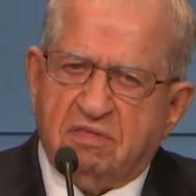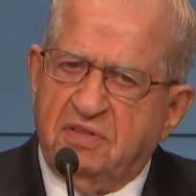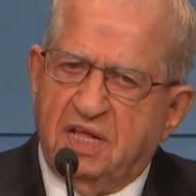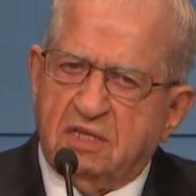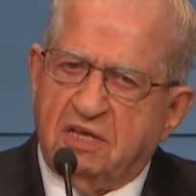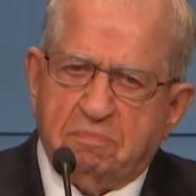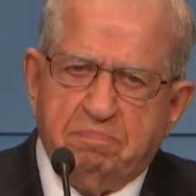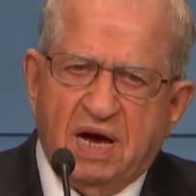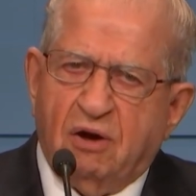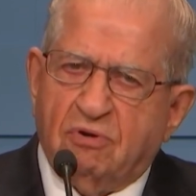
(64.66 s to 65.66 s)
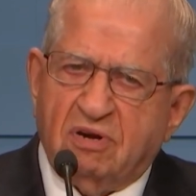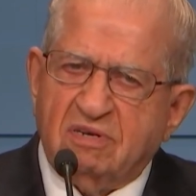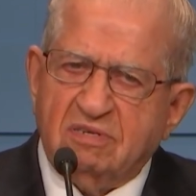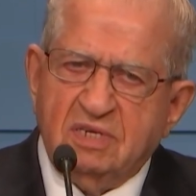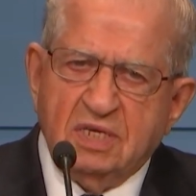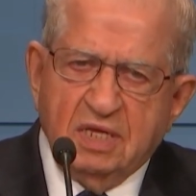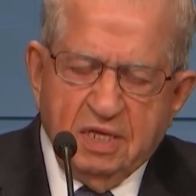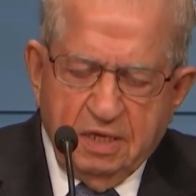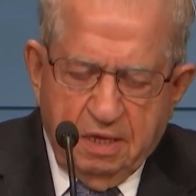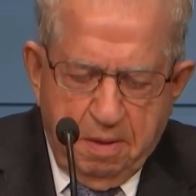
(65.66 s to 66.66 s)
and they'll get power.
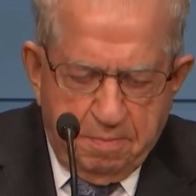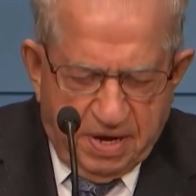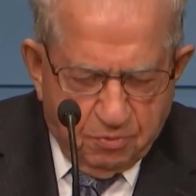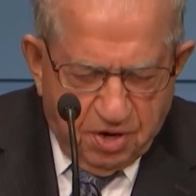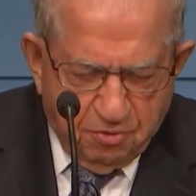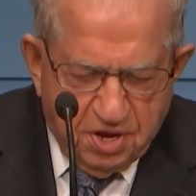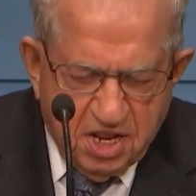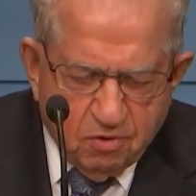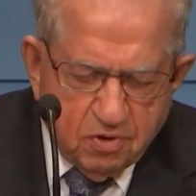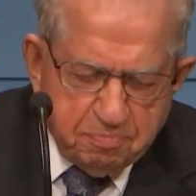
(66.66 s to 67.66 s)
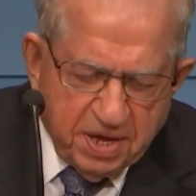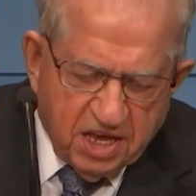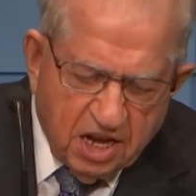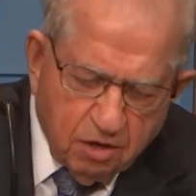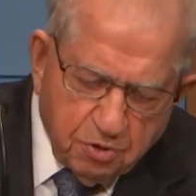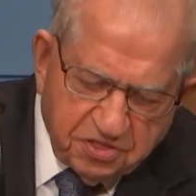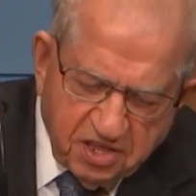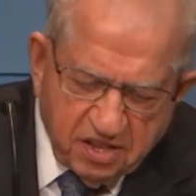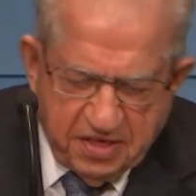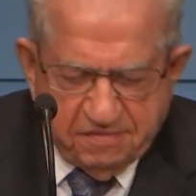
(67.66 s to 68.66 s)
But we're reading, we're beginning with
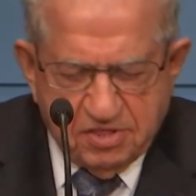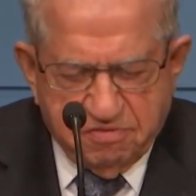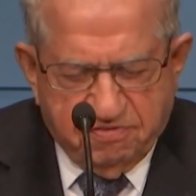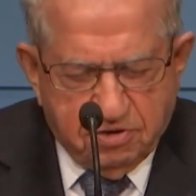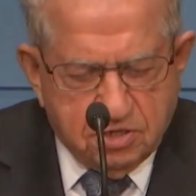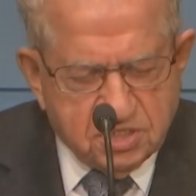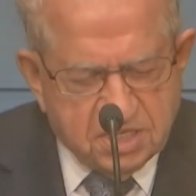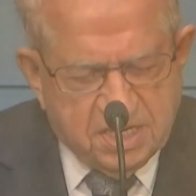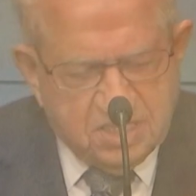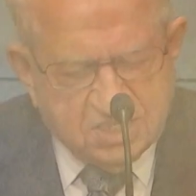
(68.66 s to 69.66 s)
the 11th verse. And he